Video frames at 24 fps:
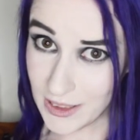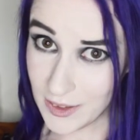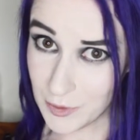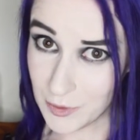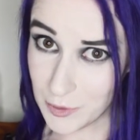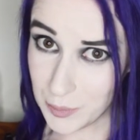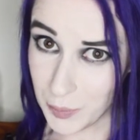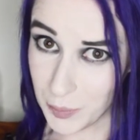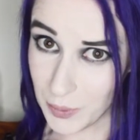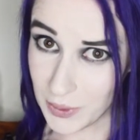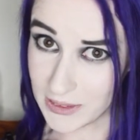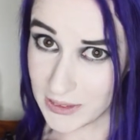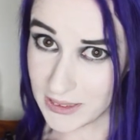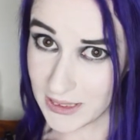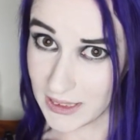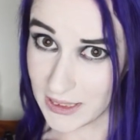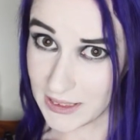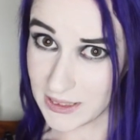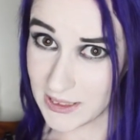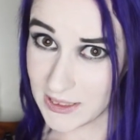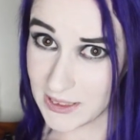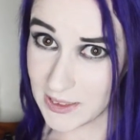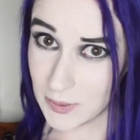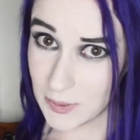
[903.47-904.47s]
of sports
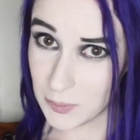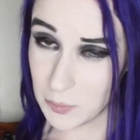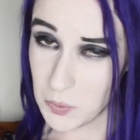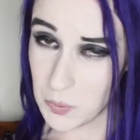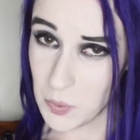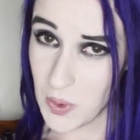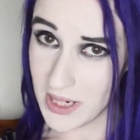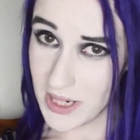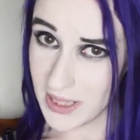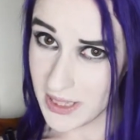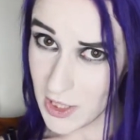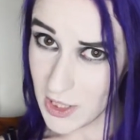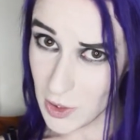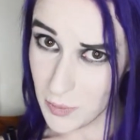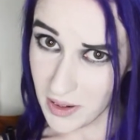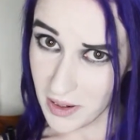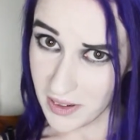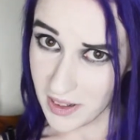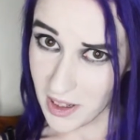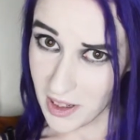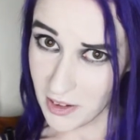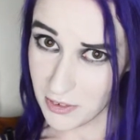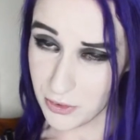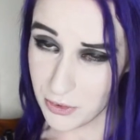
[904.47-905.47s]
and sweating your butt
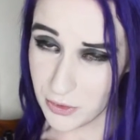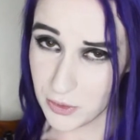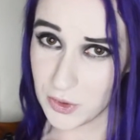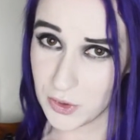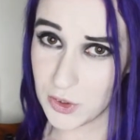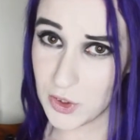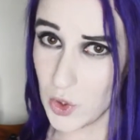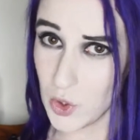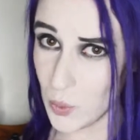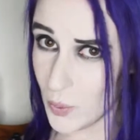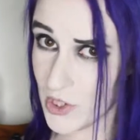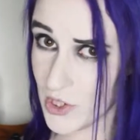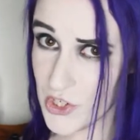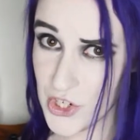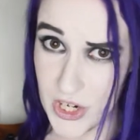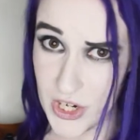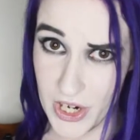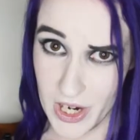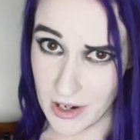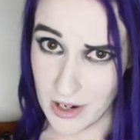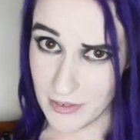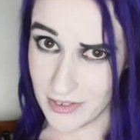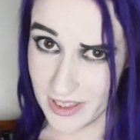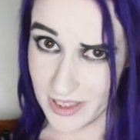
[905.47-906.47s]
off, don't wash your
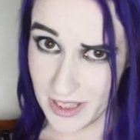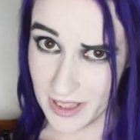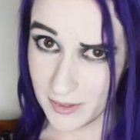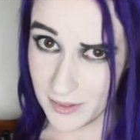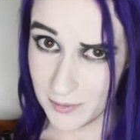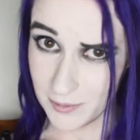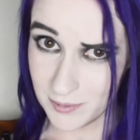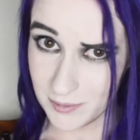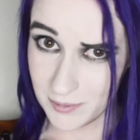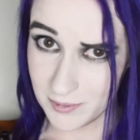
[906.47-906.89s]
hair every day.